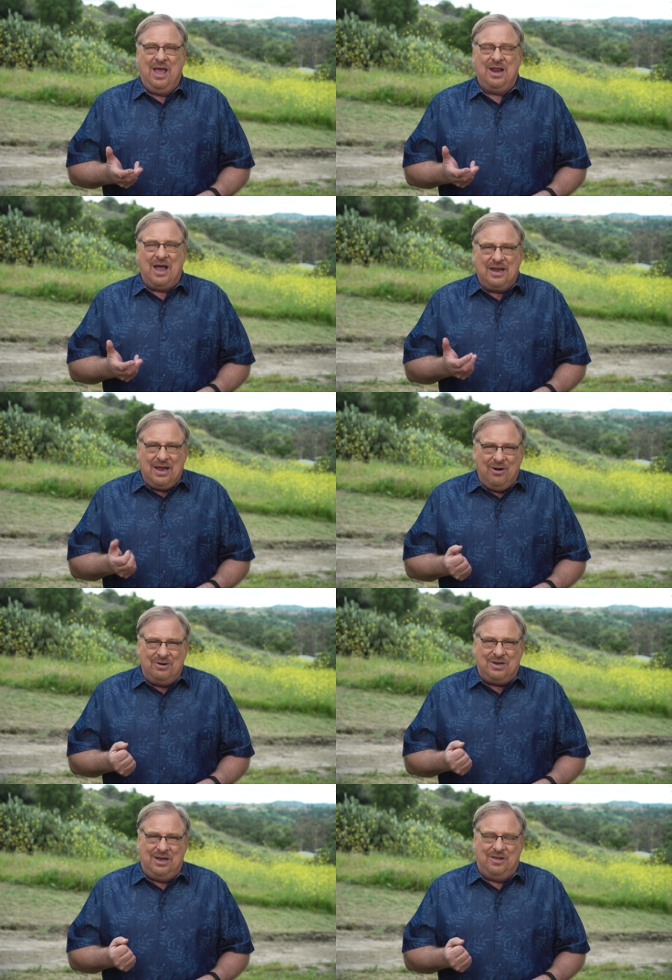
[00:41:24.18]
And I
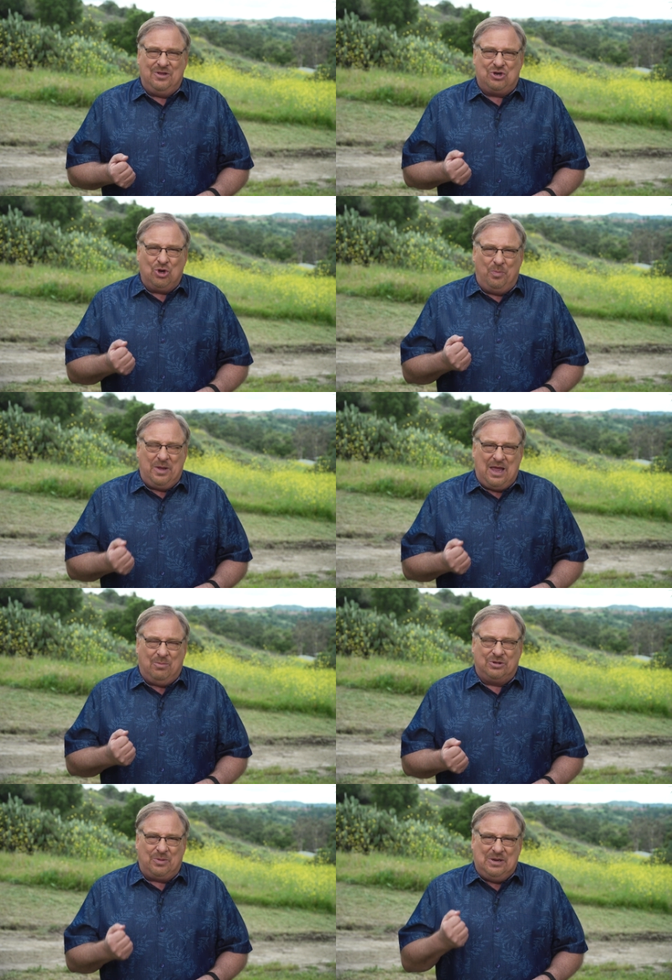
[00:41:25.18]
guarantee you that you'll be
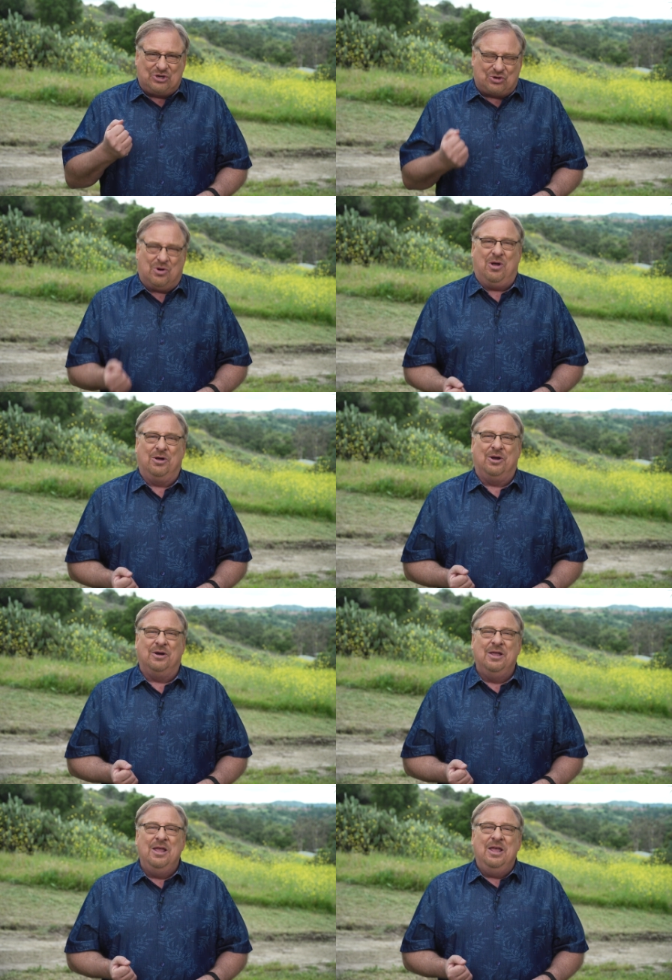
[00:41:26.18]
able to be
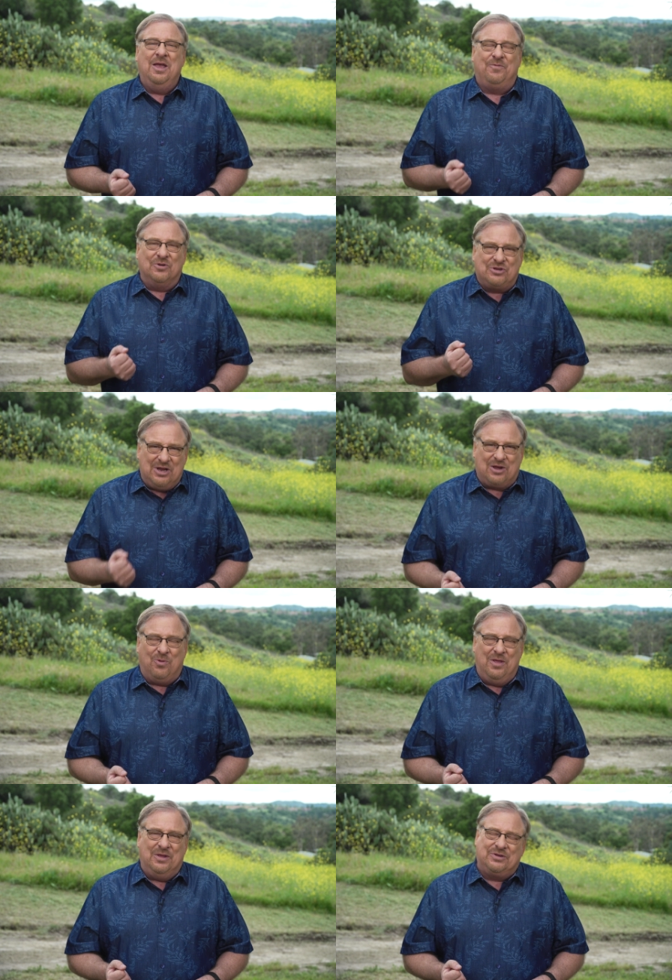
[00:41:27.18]
stronger if you'll
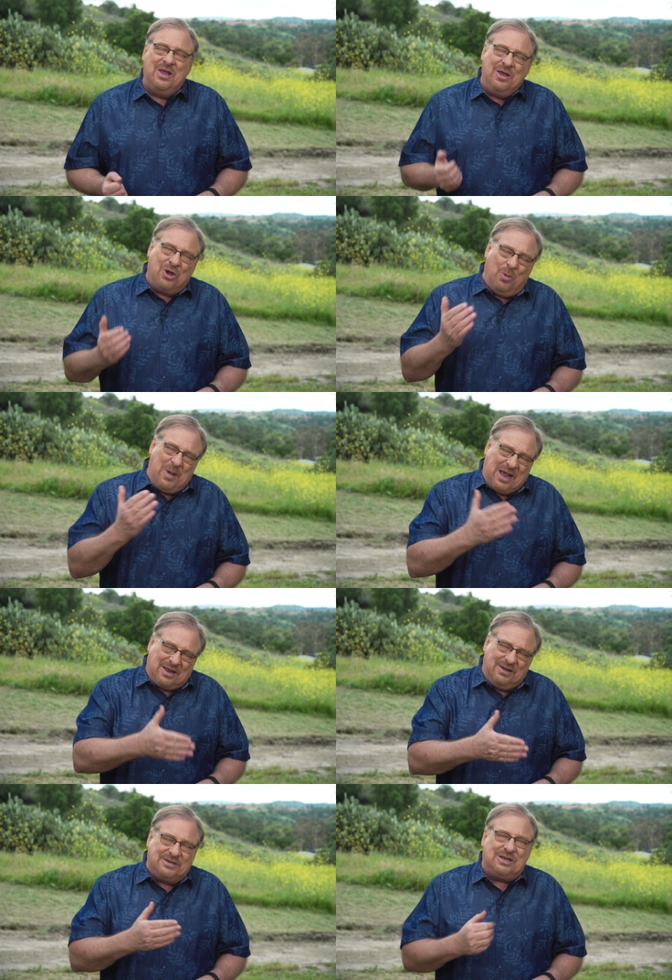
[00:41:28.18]
stick with us. Go
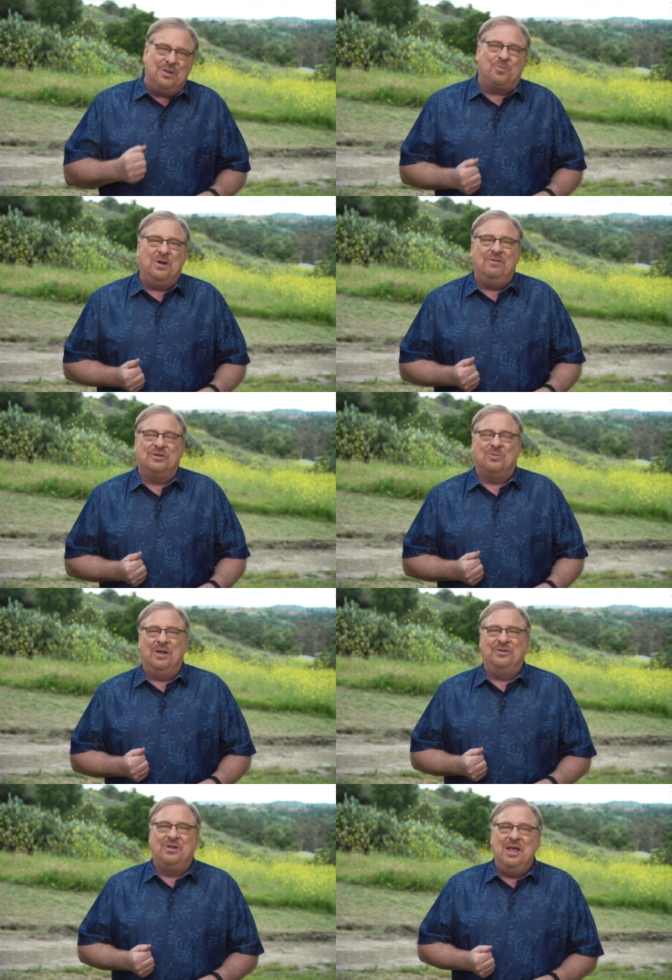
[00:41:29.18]
back and listen to the previous
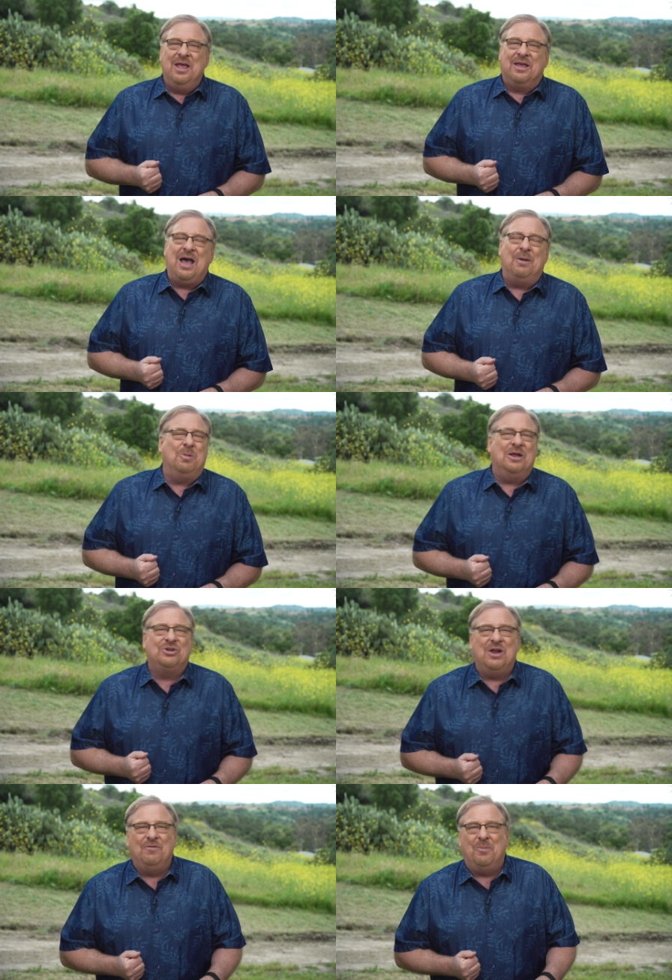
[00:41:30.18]
ones. God
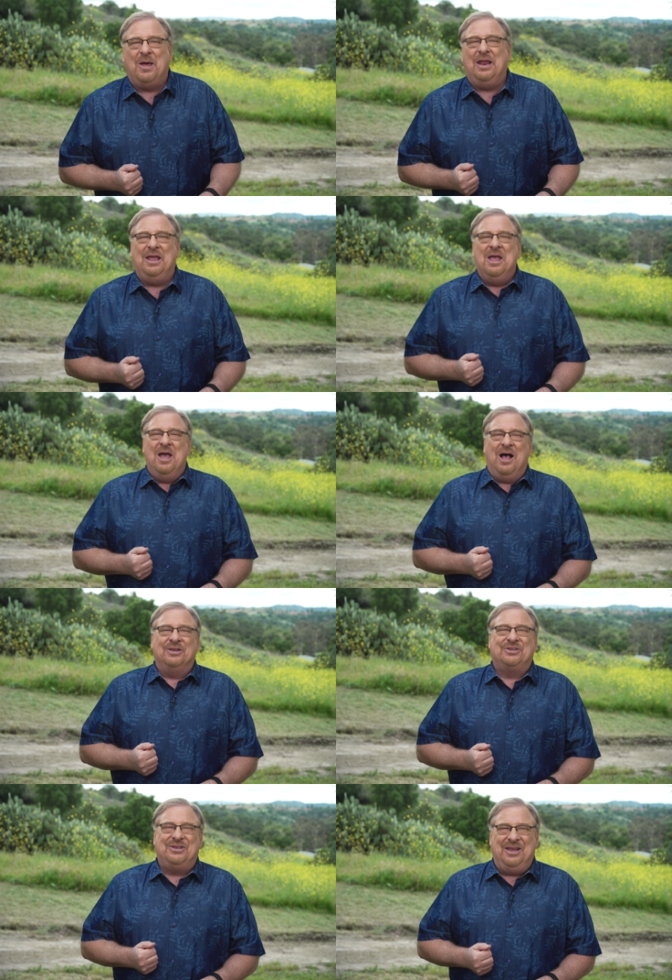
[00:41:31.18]
bless you, everybody.
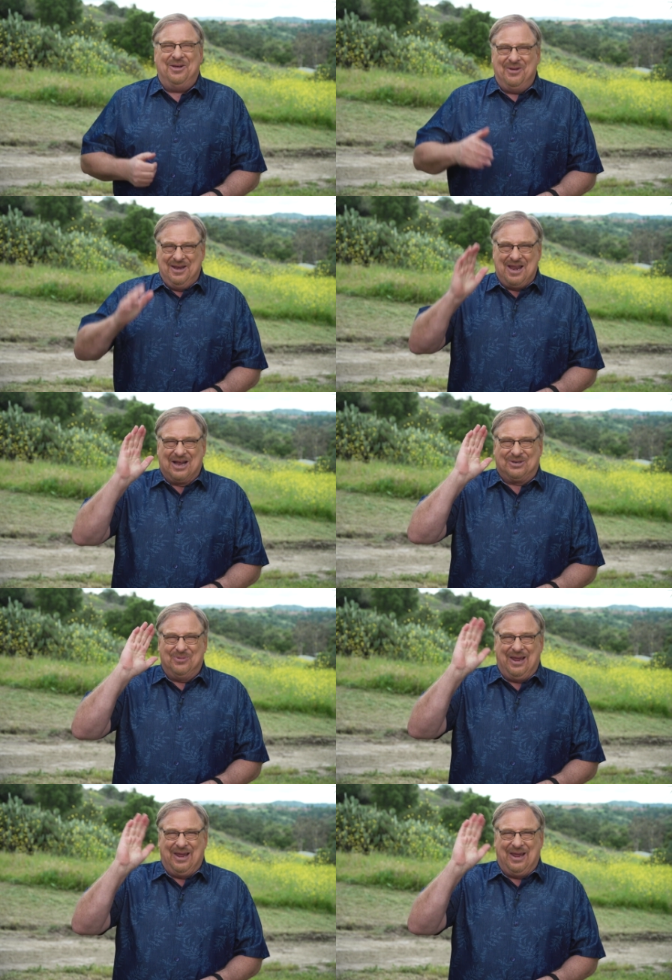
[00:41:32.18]
I'll see you next